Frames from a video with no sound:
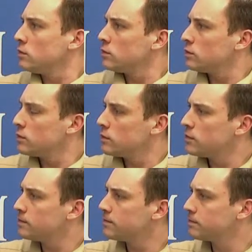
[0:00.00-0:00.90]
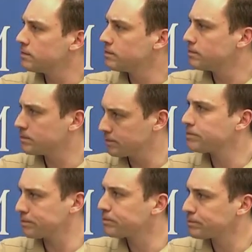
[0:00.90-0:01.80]

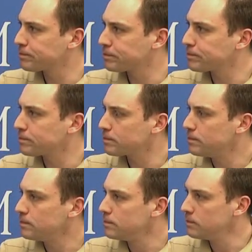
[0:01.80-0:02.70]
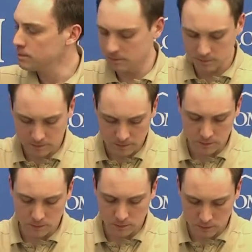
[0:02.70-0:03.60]

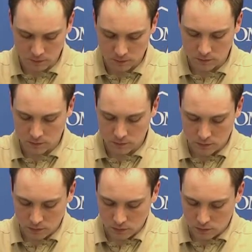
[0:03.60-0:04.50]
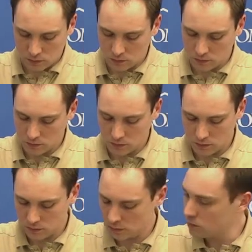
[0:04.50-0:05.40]

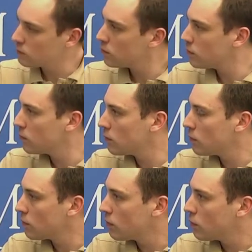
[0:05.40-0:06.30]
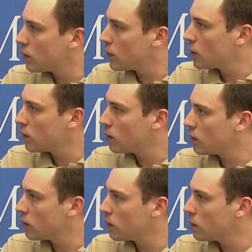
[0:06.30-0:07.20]

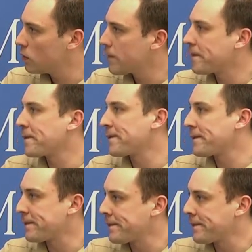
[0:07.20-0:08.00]
No words are spoken by the person on screen.